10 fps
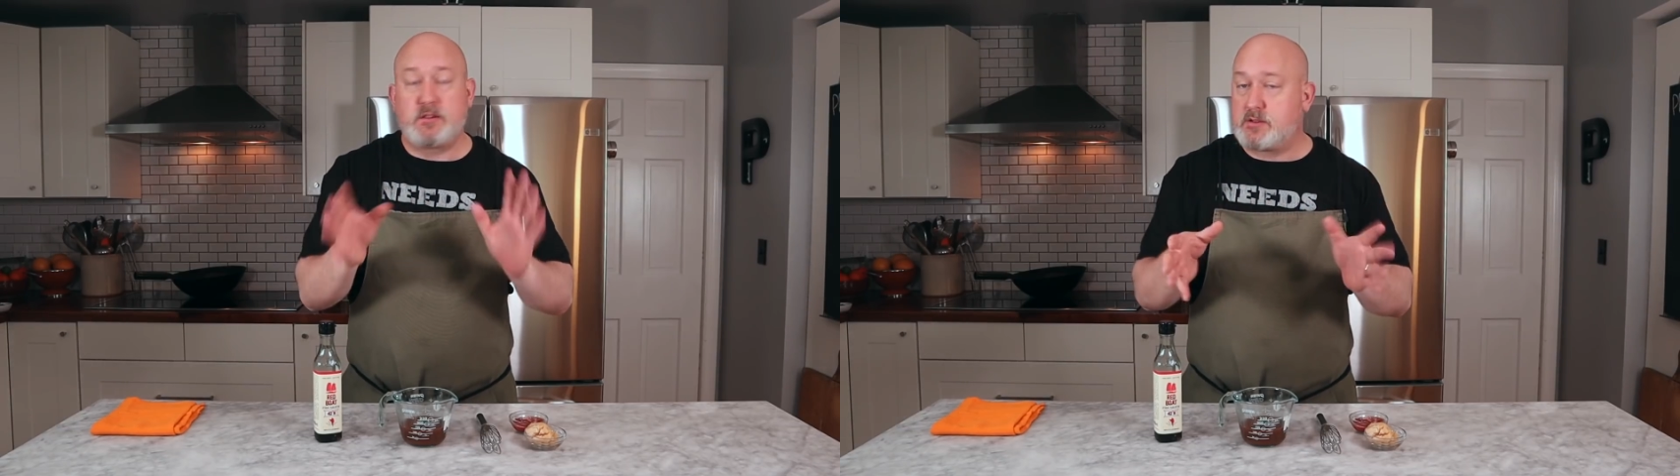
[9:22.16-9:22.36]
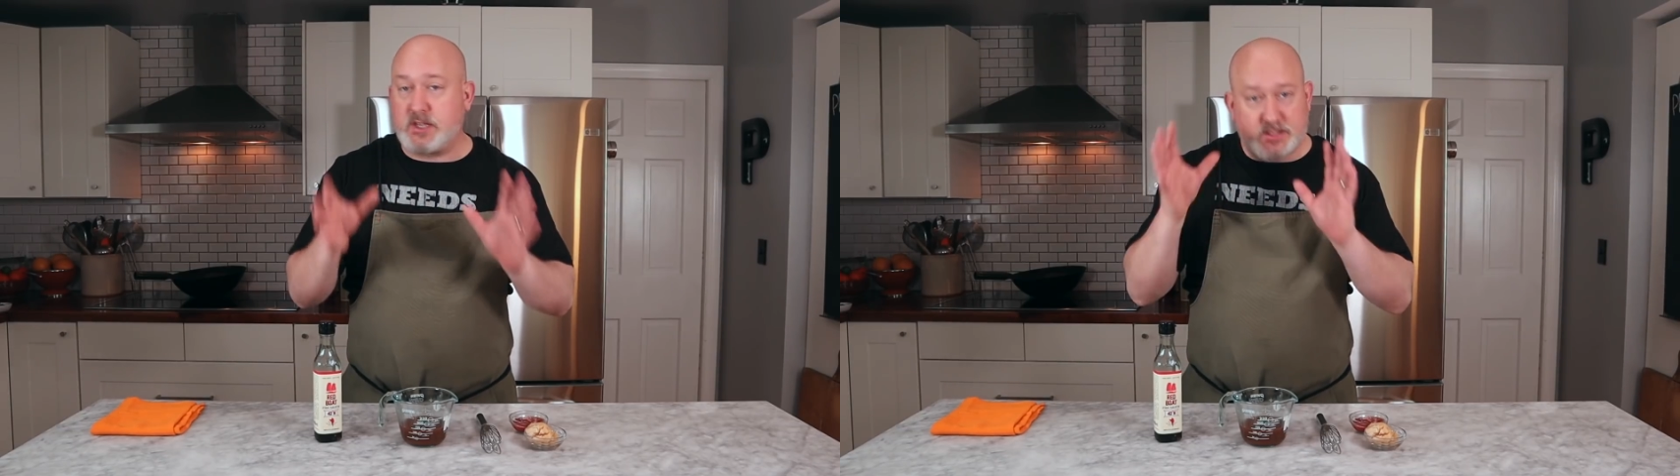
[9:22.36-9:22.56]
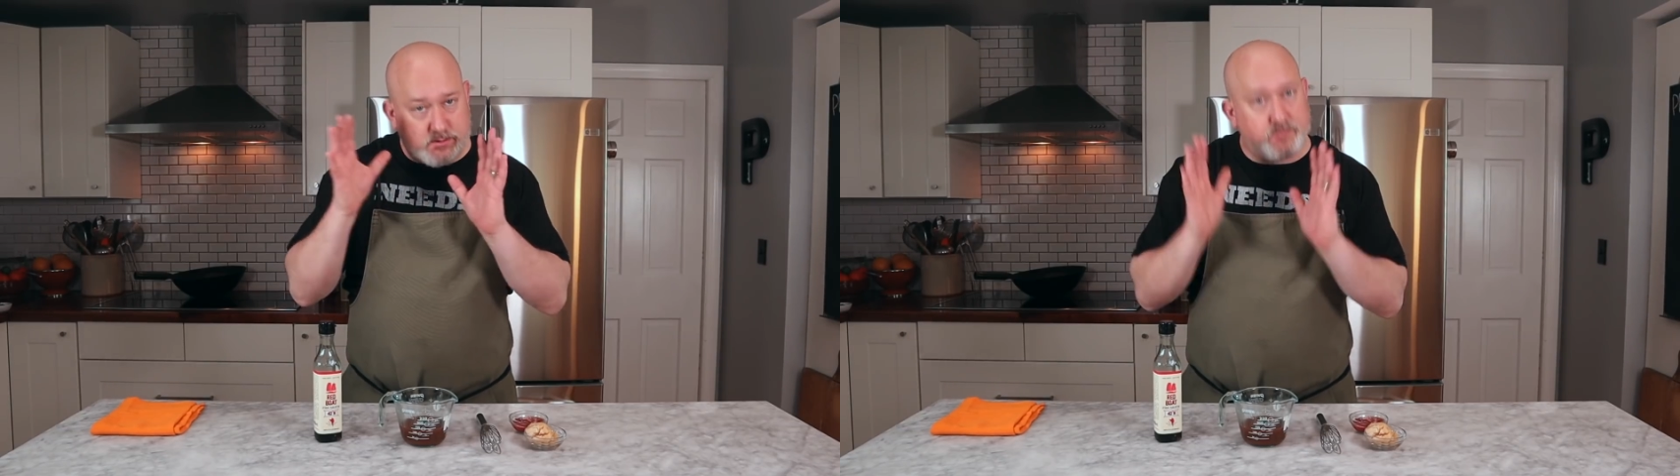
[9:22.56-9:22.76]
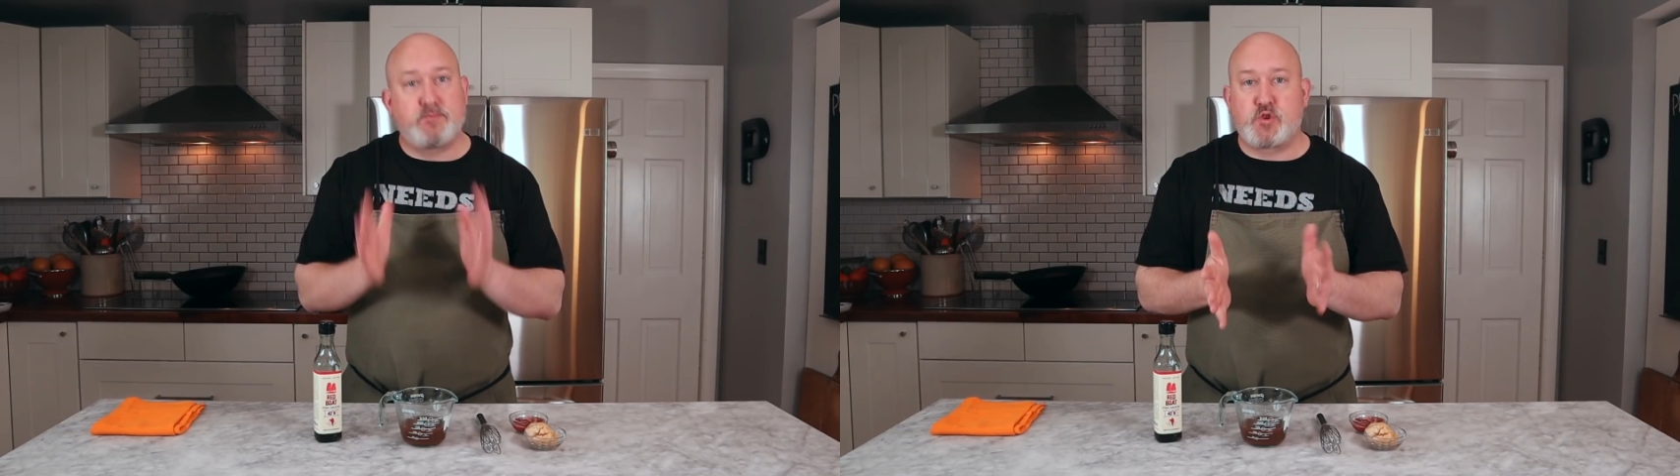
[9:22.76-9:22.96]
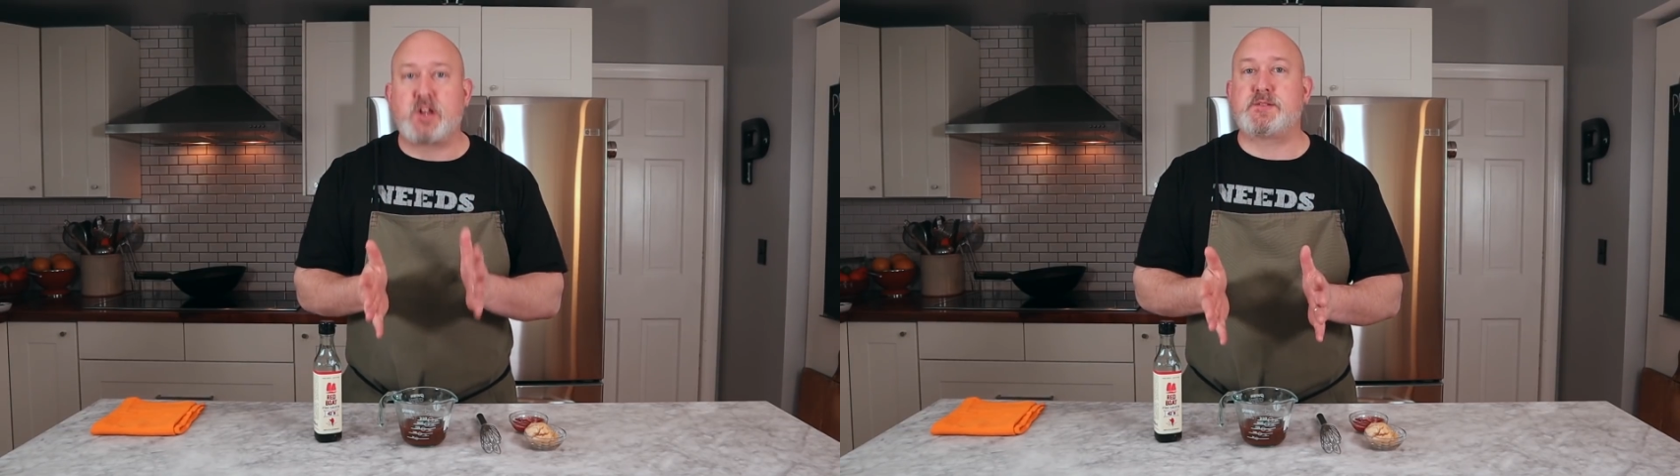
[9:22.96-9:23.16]

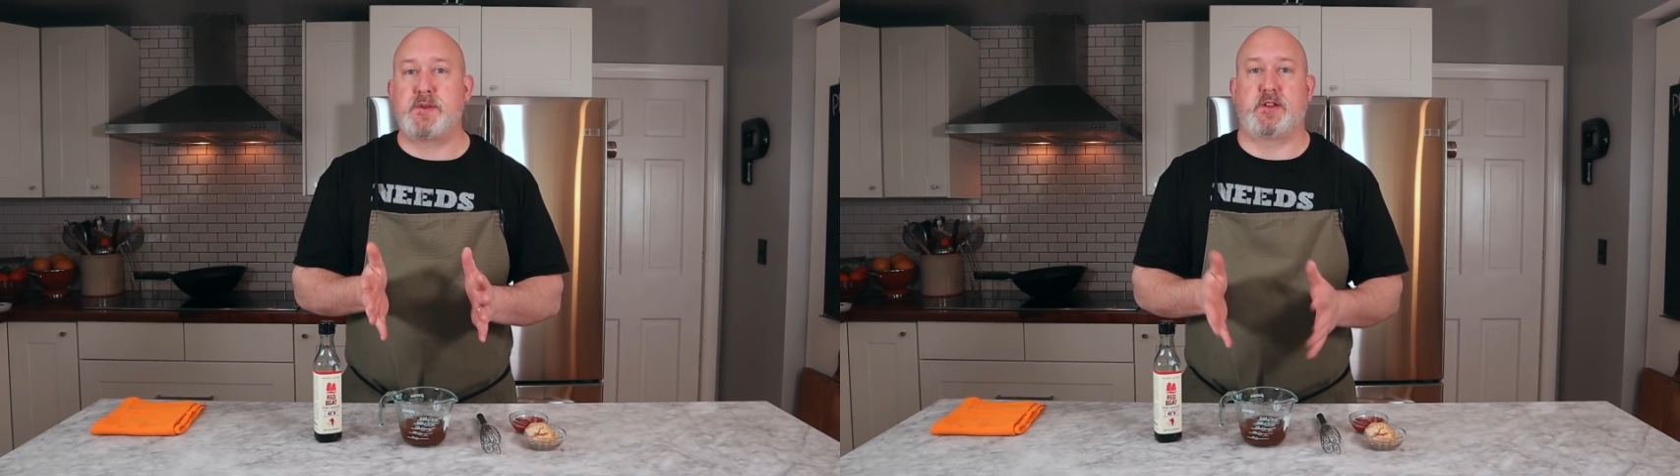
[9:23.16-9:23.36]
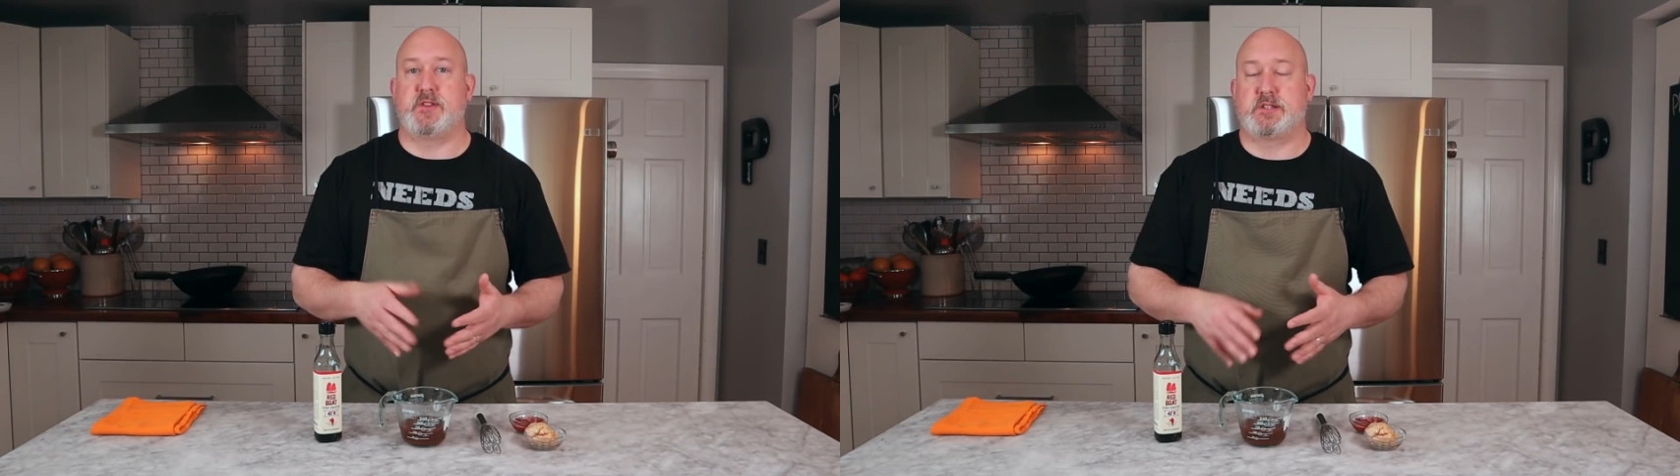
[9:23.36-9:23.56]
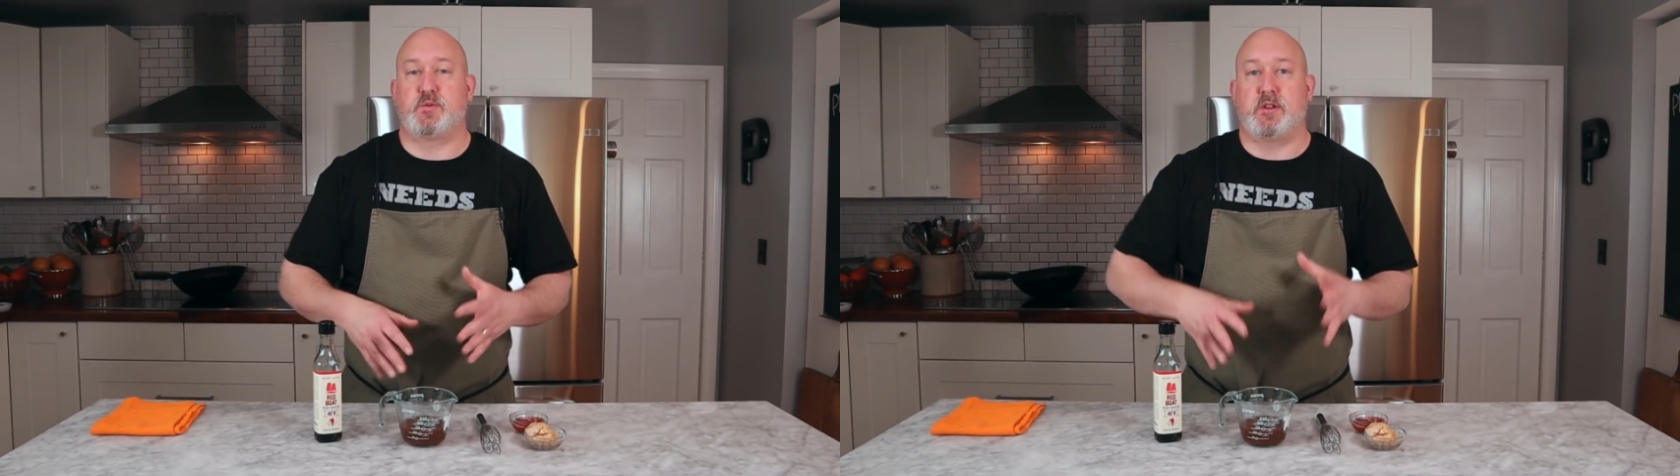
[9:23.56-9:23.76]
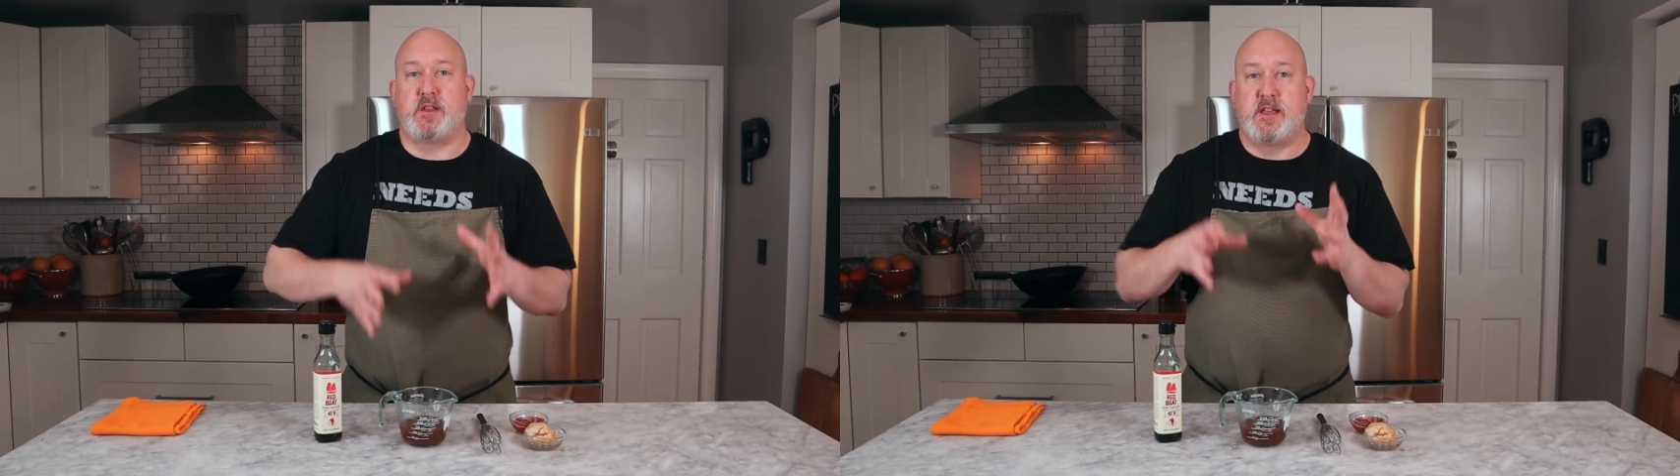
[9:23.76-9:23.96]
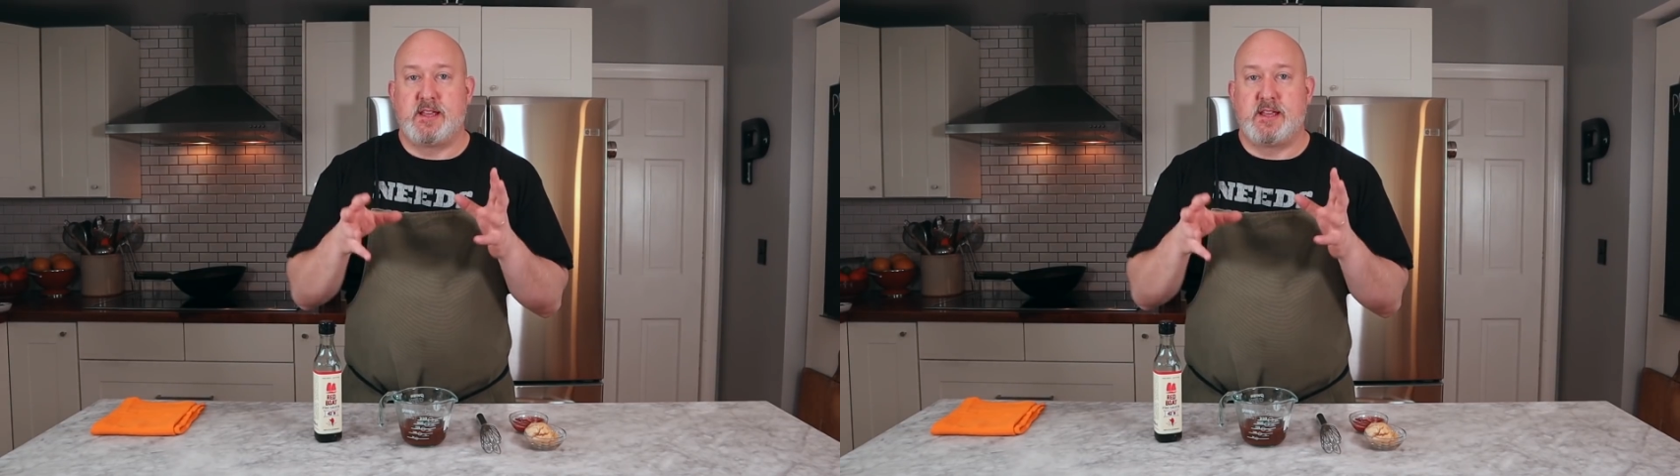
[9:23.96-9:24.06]
Just trust me on this one.